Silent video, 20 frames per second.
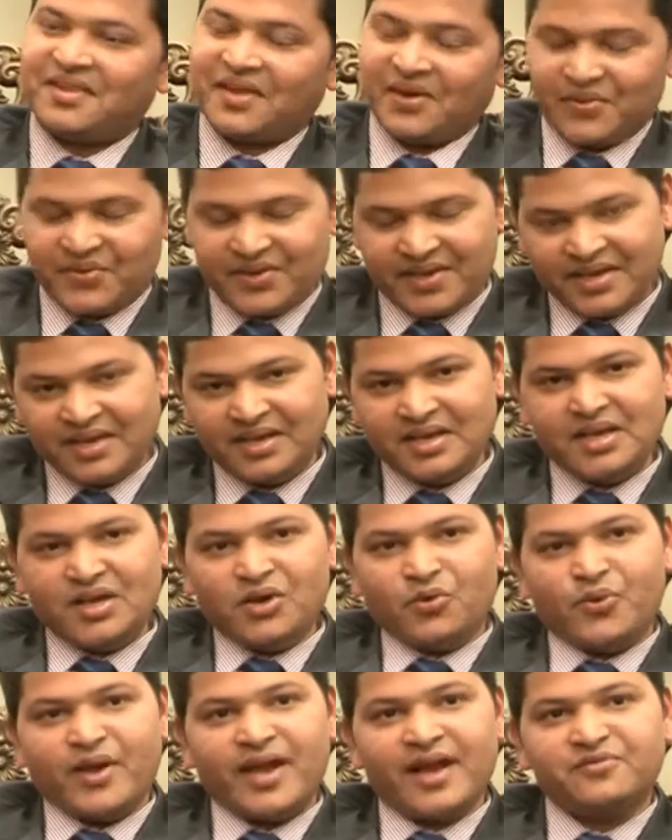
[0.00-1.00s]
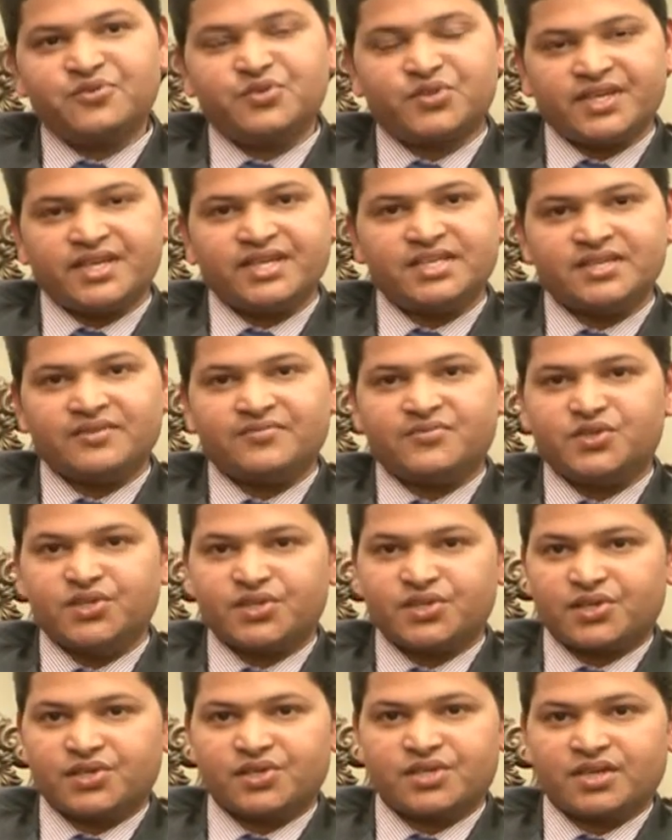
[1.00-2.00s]
Okay, we have a series of
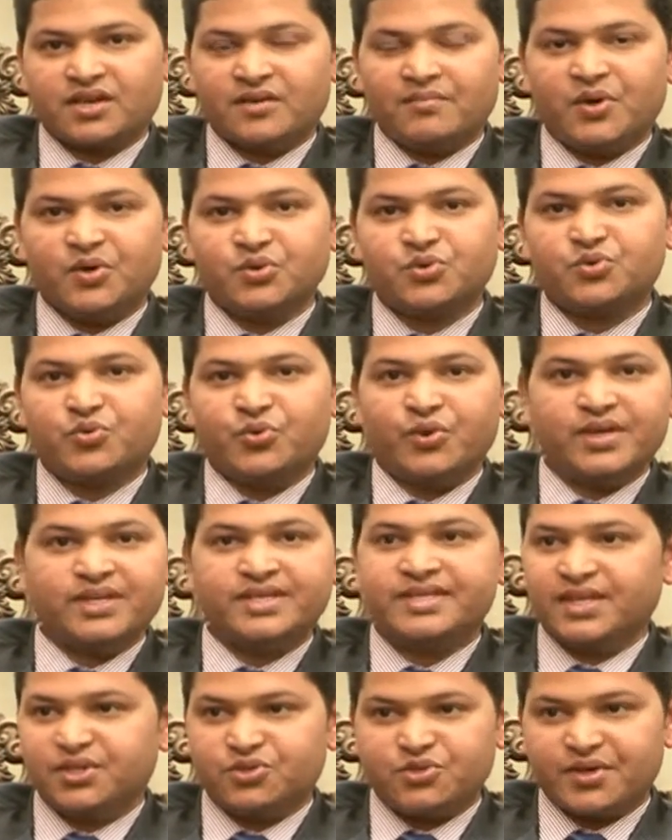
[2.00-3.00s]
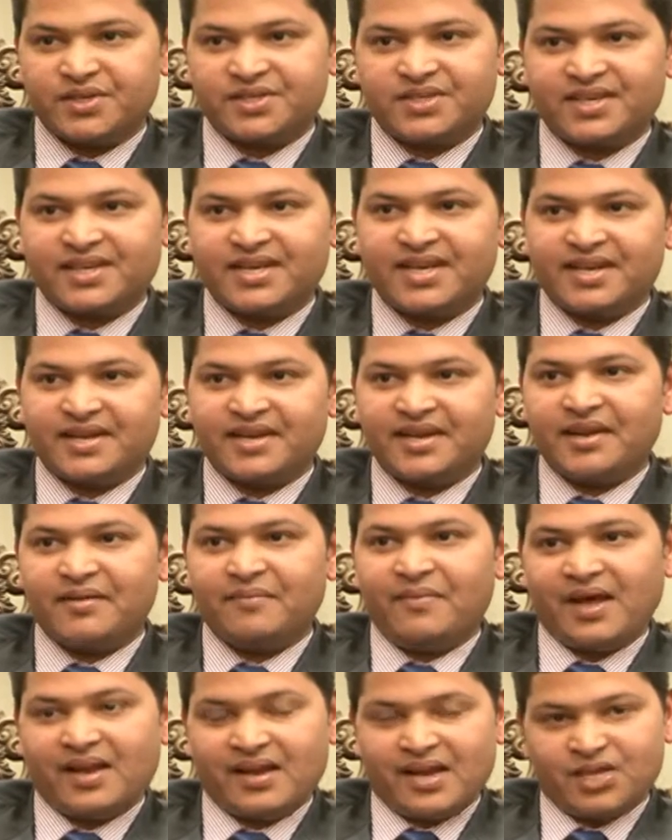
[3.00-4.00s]
discussion about quality education here in
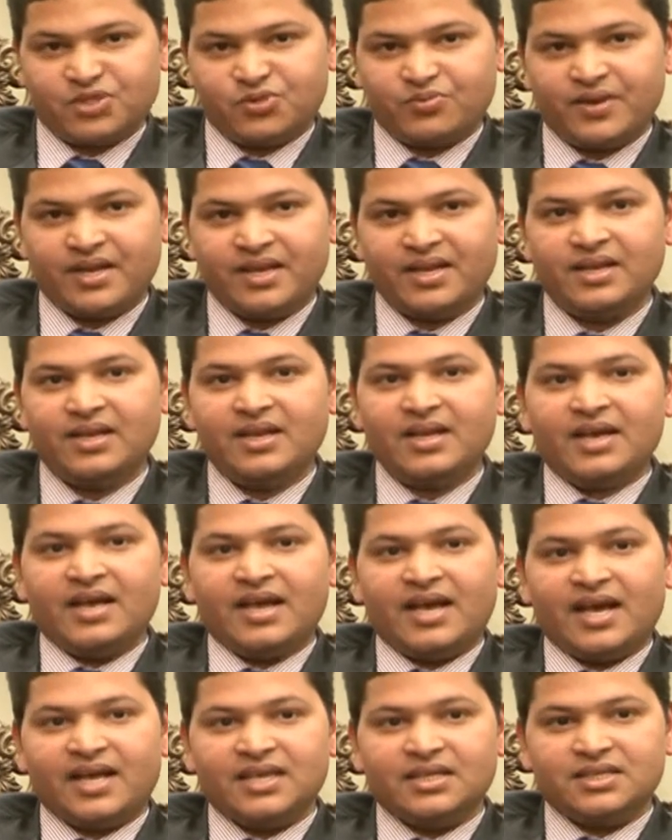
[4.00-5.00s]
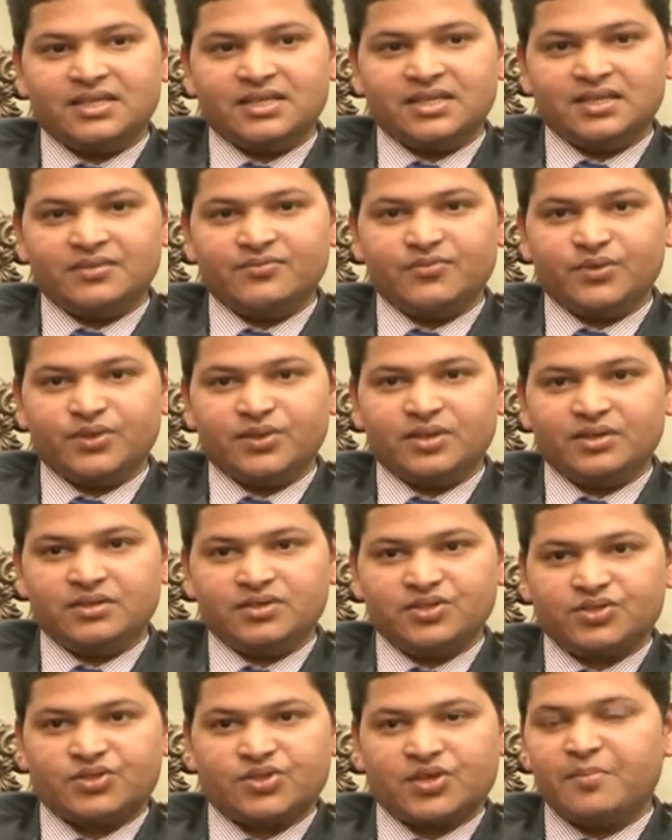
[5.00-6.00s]
Nepal as well. And if we
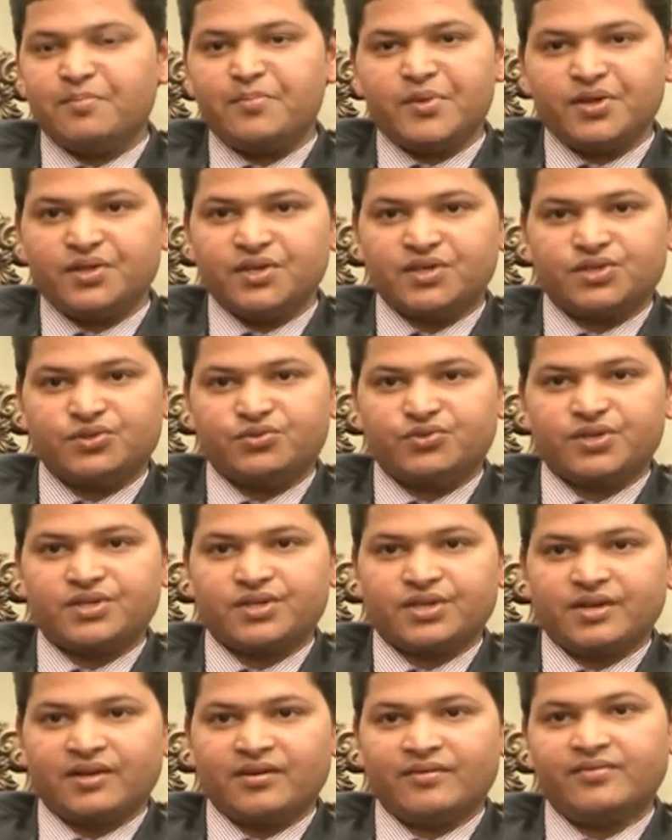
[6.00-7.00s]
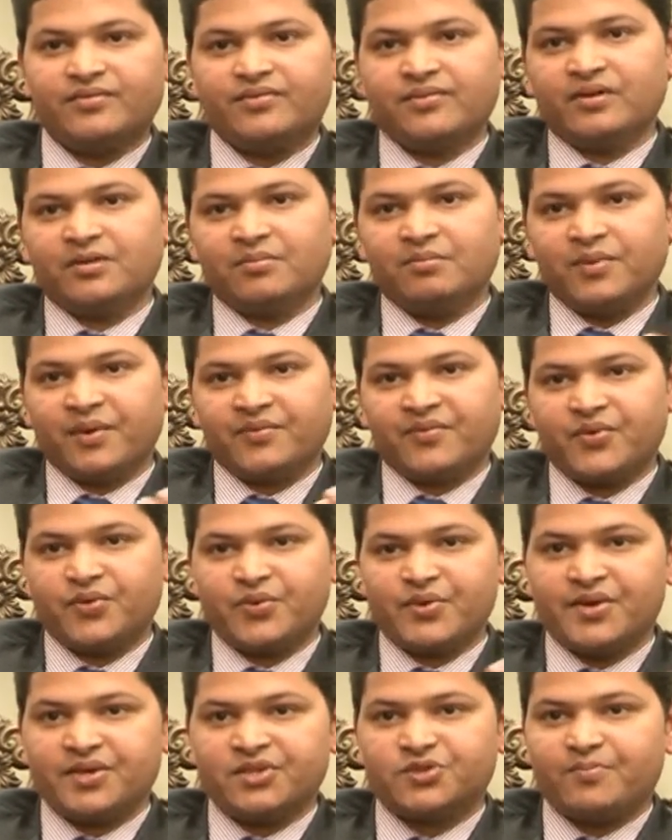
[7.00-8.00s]
just compare the situation of a few
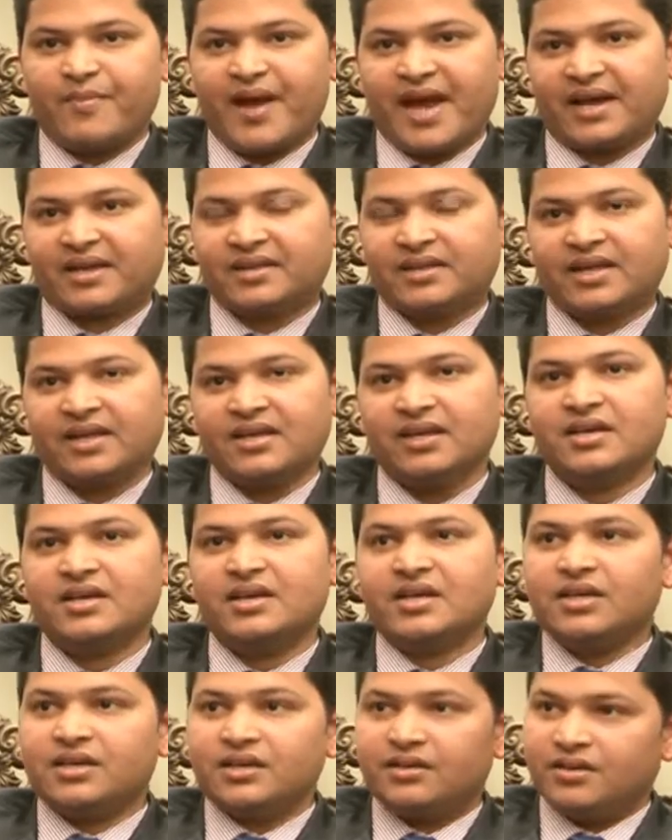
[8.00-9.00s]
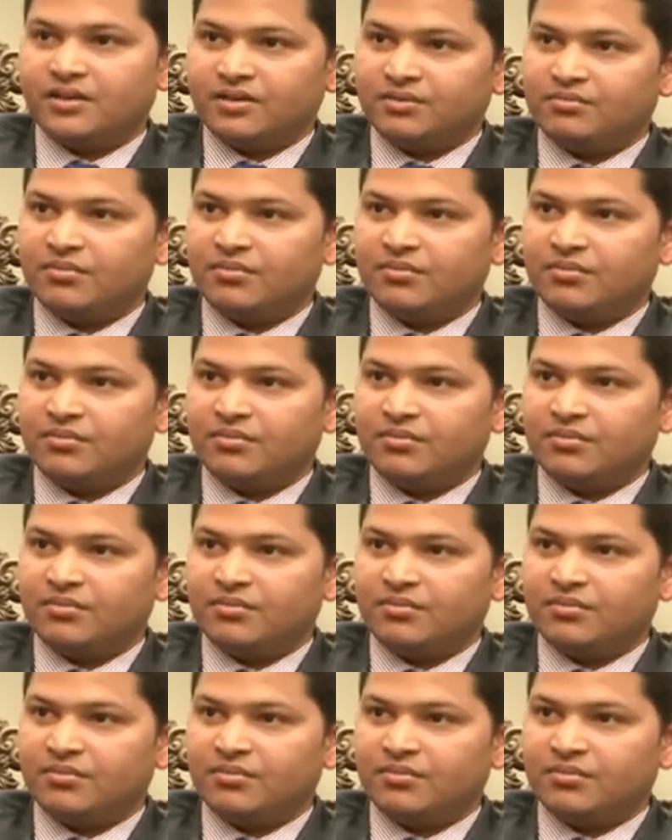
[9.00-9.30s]
years back, then the,